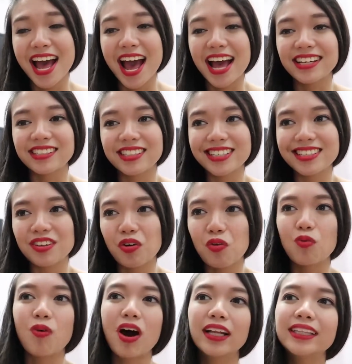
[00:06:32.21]
and just
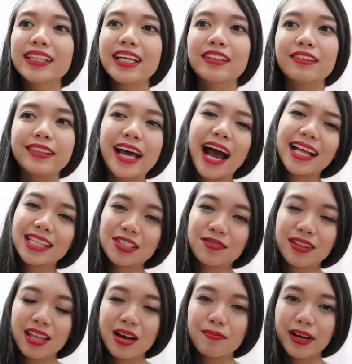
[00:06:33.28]
wanting to dance
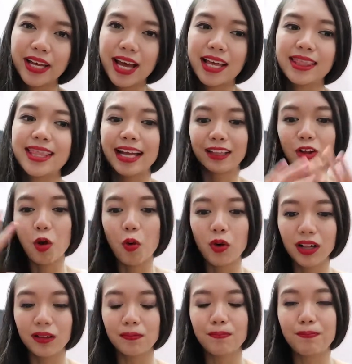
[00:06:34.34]
with them again, that
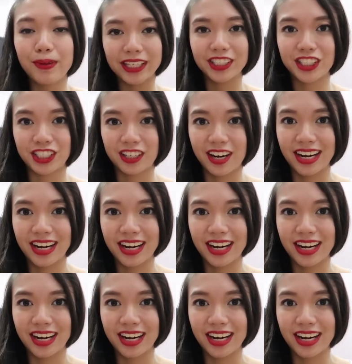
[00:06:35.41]
whole picture.